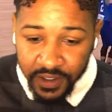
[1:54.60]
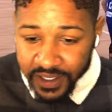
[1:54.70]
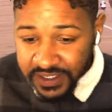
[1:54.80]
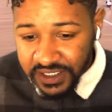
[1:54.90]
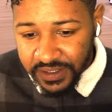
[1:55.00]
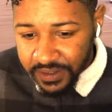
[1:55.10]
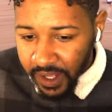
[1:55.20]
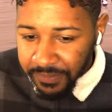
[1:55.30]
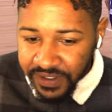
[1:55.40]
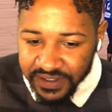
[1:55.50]
That's,
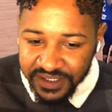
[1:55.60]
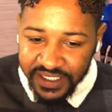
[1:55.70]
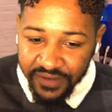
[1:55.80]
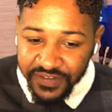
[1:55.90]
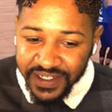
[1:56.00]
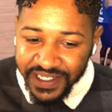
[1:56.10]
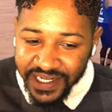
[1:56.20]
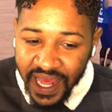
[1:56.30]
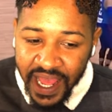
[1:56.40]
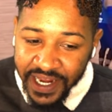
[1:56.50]

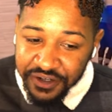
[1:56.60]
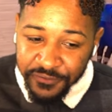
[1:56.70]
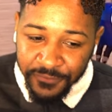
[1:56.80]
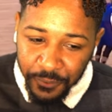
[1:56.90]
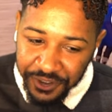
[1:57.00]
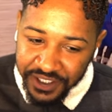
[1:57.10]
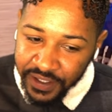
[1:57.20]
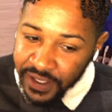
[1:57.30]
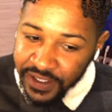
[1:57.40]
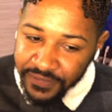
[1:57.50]
79 to
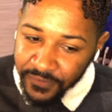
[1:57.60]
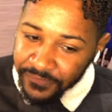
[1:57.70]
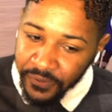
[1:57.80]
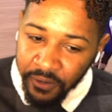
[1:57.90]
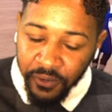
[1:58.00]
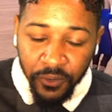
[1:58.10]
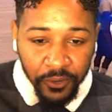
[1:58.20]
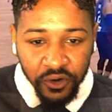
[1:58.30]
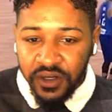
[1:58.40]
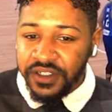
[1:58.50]
48 in the third
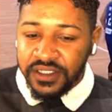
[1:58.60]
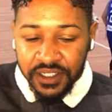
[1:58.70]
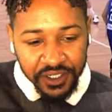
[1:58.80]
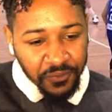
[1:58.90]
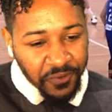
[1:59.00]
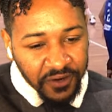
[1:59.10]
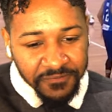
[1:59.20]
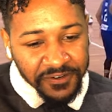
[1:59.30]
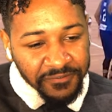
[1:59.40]
quarter. It's looking rough for the